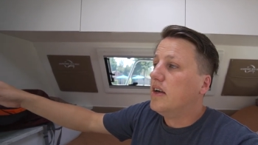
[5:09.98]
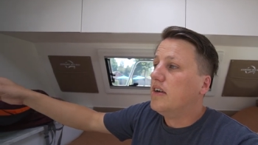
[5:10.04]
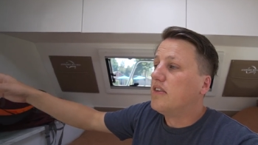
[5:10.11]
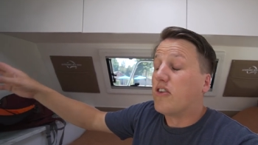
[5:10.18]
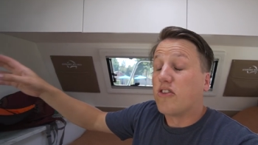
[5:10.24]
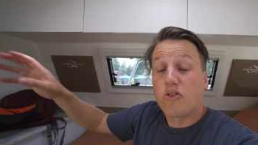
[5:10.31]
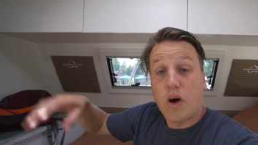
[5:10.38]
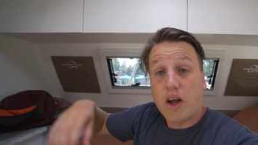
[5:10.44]

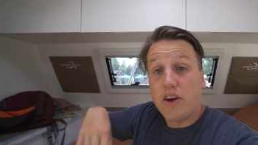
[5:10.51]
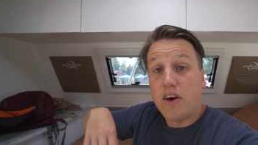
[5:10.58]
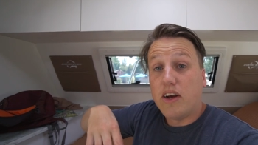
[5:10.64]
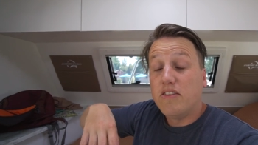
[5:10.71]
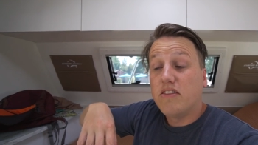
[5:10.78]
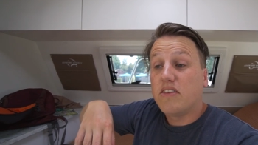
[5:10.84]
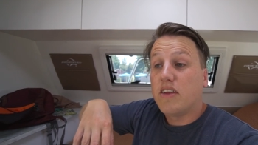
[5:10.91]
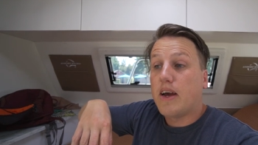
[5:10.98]
So it's quite
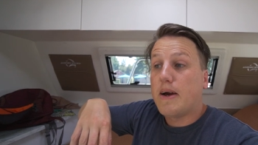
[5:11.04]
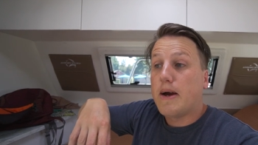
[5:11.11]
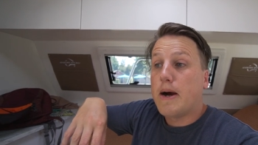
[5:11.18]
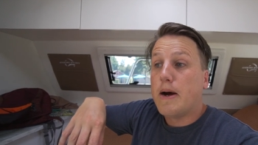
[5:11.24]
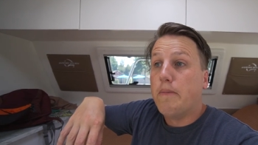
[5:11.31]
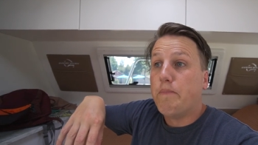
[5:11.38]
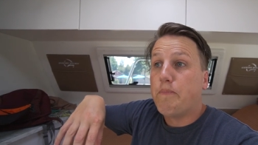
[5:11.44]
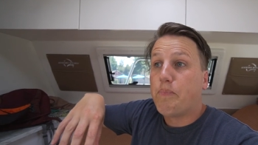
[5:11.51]
nice.
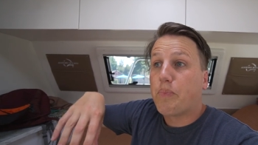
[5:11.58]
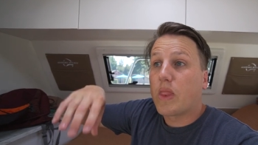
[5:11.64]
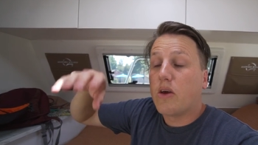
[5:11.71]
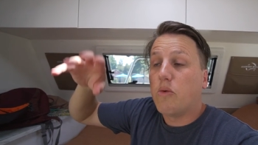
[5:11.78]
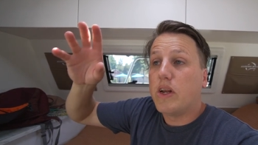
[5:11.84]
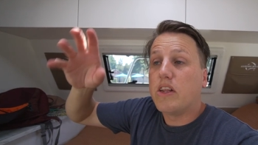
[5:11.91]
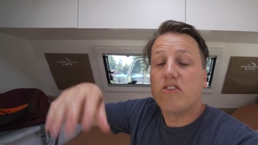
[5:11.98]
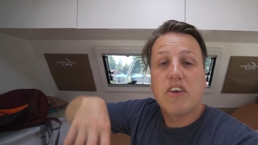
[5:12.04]
Um,
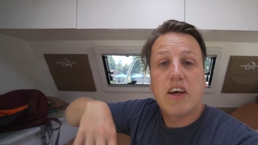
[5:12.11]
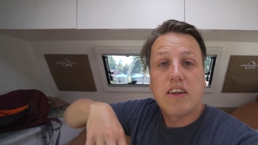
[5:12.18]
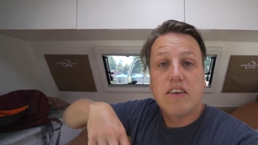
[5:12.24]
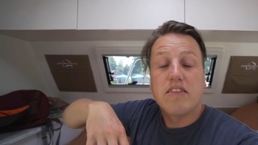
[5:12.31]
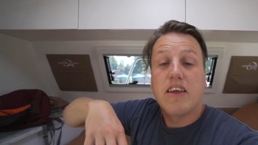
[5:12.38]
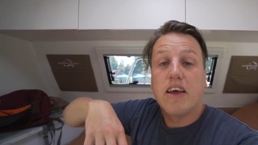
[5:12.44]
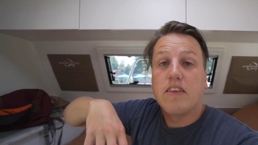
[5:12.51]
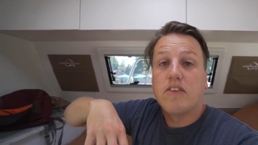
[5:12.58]
we decided
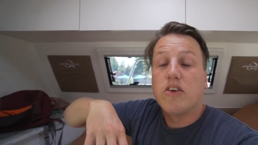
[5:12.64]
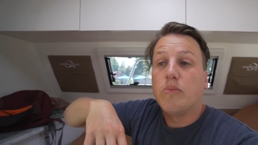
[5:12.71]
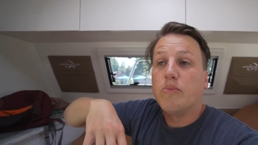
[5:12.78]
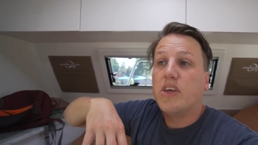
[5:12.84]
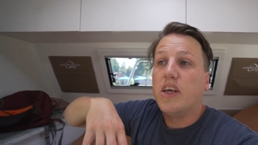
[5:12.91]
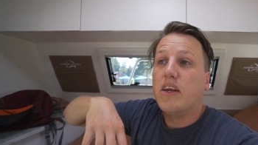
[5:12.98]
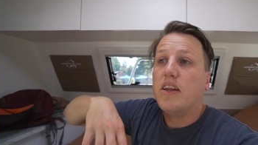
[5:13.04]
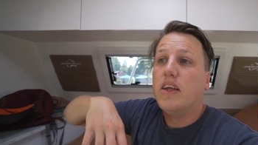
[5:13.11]
to stay at the top
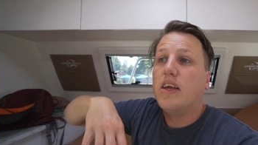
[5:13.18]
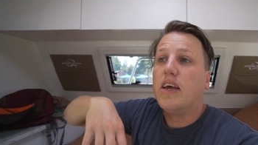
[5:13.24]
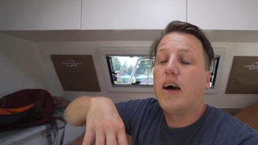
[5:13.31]
10.